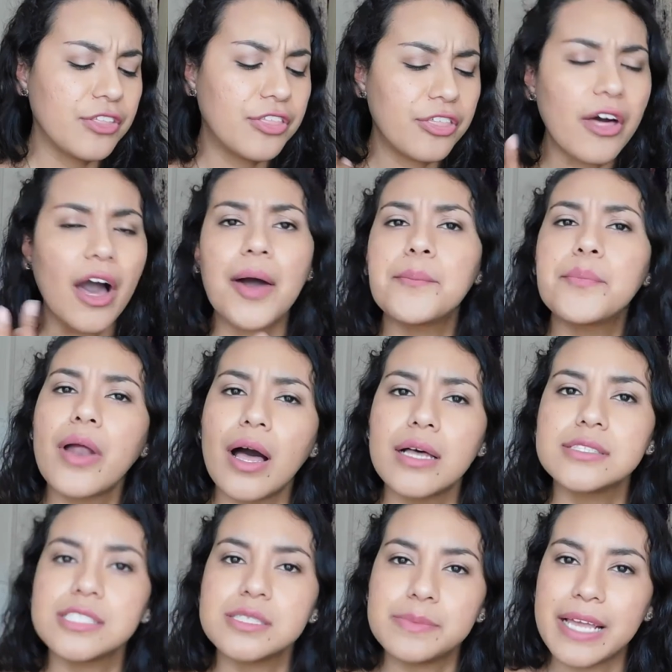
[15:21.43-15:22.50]
thought
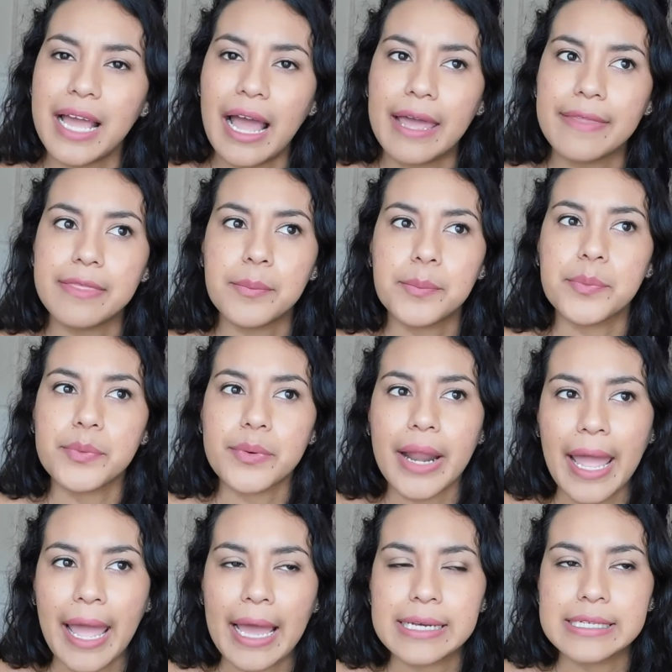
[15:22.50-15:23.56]
process behind the
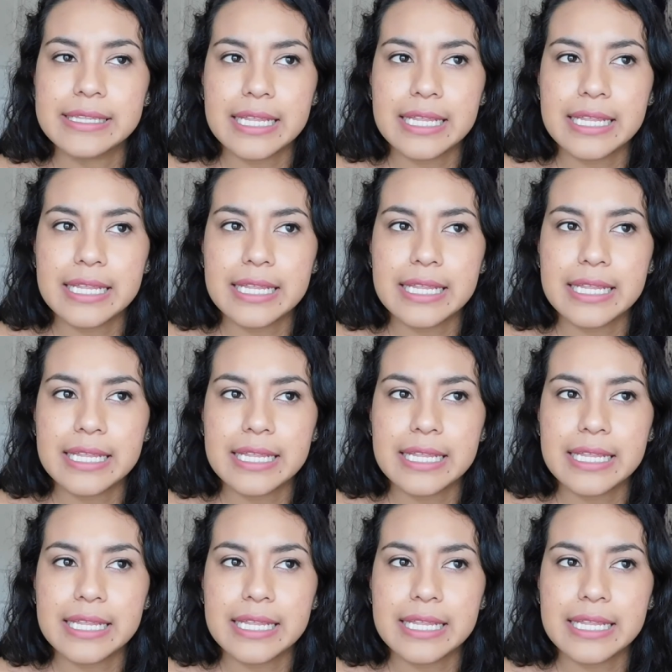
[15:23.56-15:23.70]
brand.